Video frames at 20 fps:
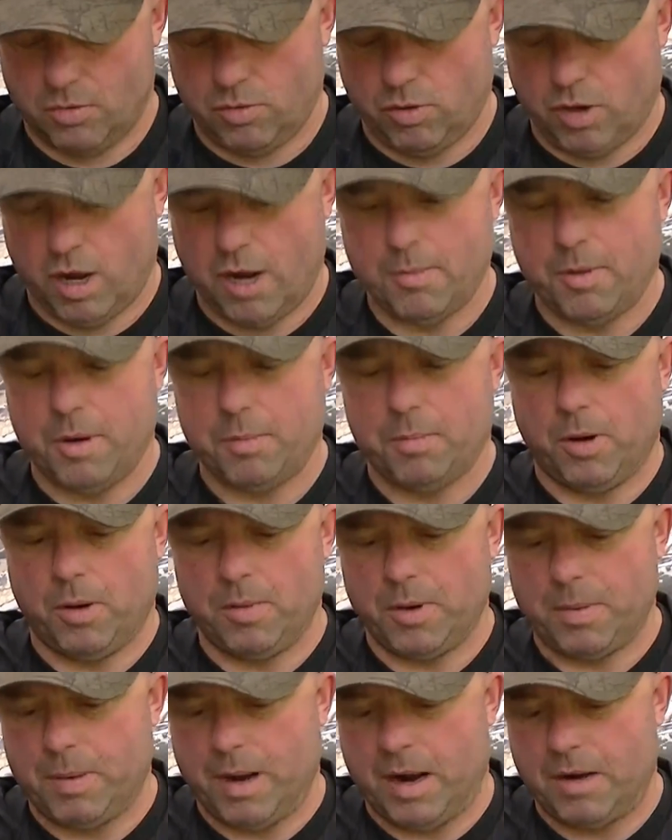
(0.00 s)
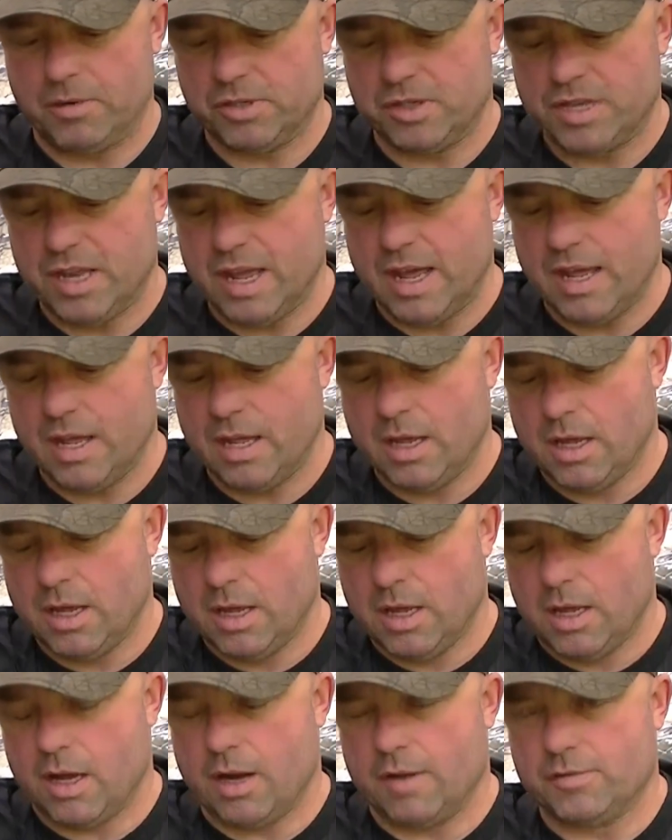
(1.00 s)
right on the bottom of the pouch there
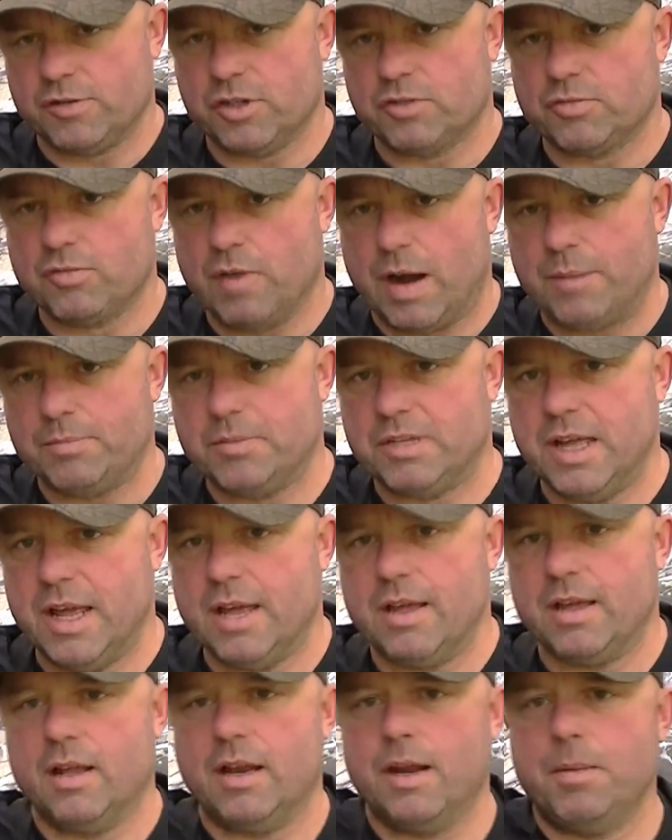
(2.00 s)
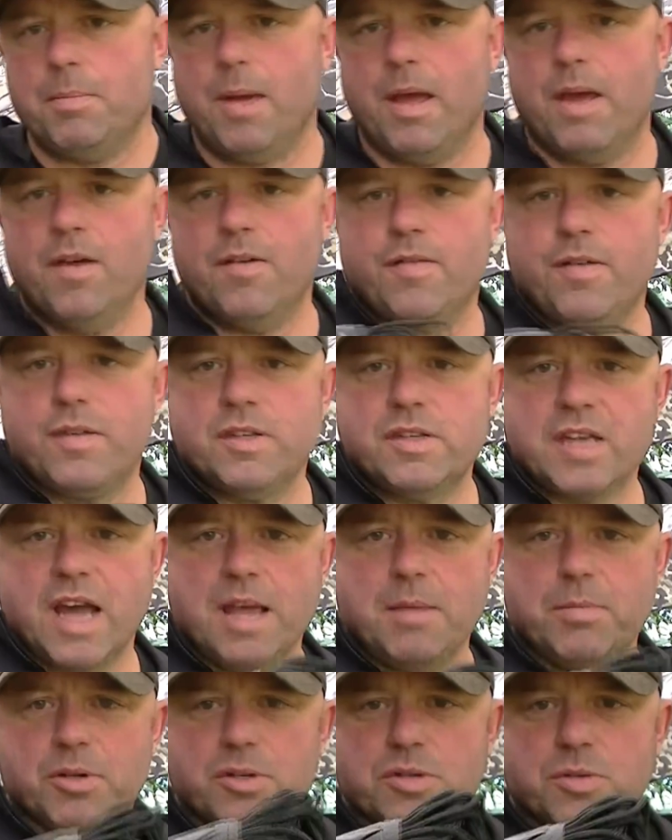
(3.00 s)
and I've just wrapped it in a bit of
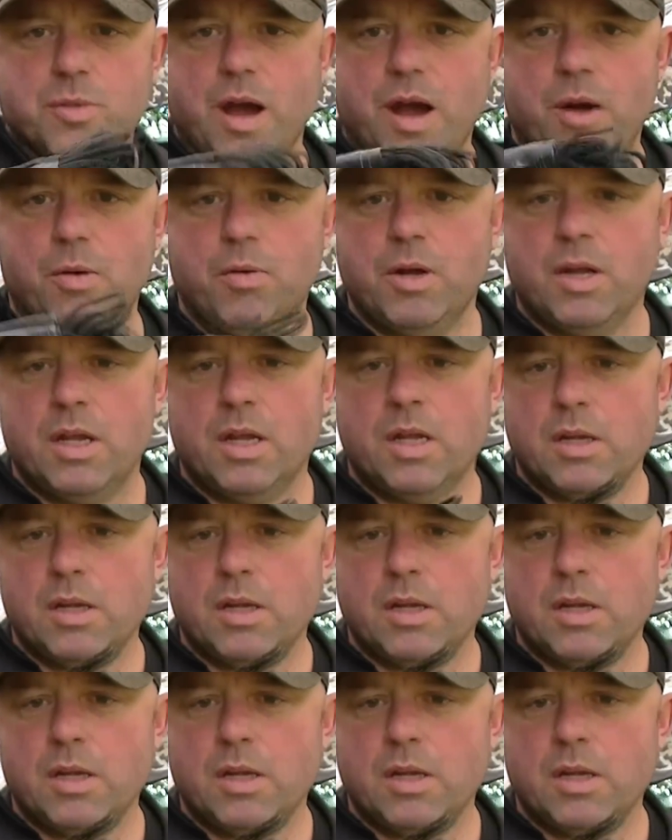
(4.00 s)
tape as well